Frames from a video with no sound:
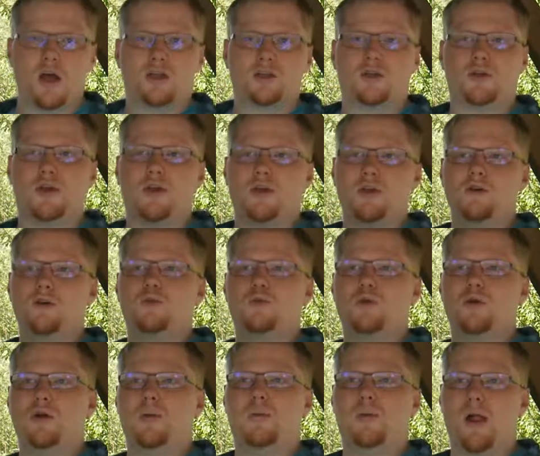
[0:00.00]
So they use
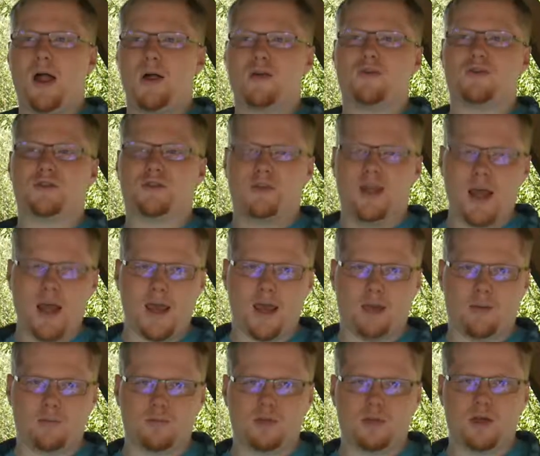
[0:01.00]
real players'
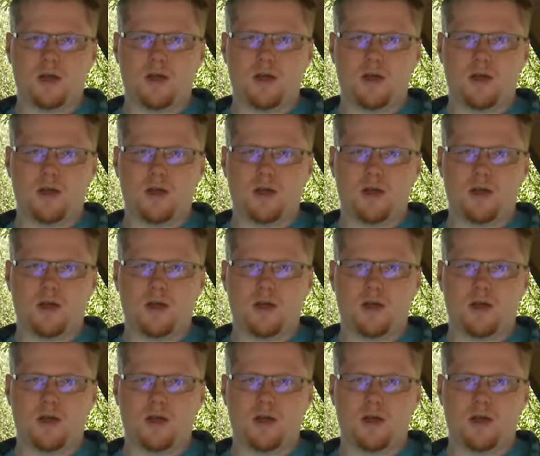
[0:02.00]
names